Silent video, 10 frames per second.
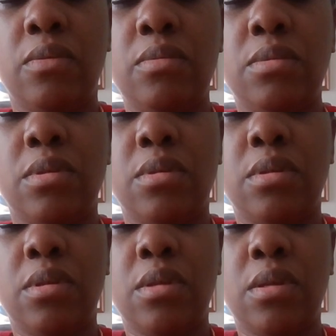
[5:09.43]
Oops.
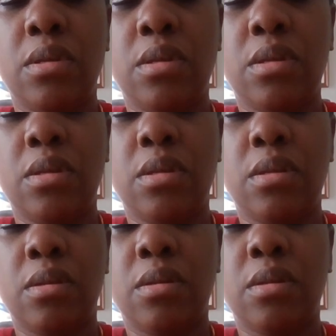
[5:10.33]

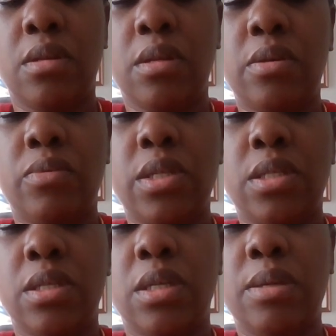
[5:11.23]
It
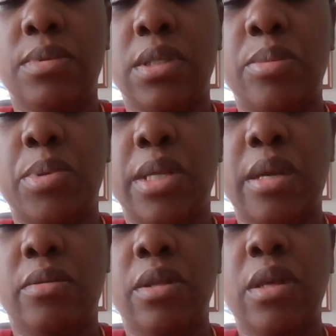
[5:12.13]
wants to keep slipping
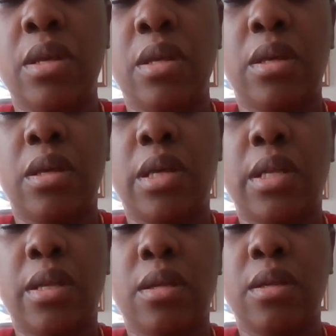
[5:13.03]
out.
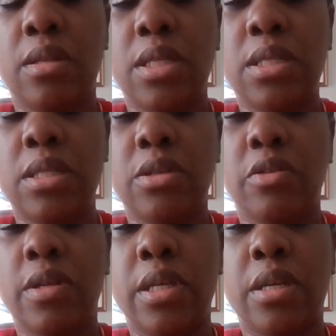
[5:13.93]
And this is
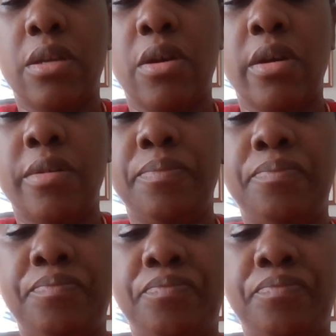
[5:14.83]
acrylic yarn.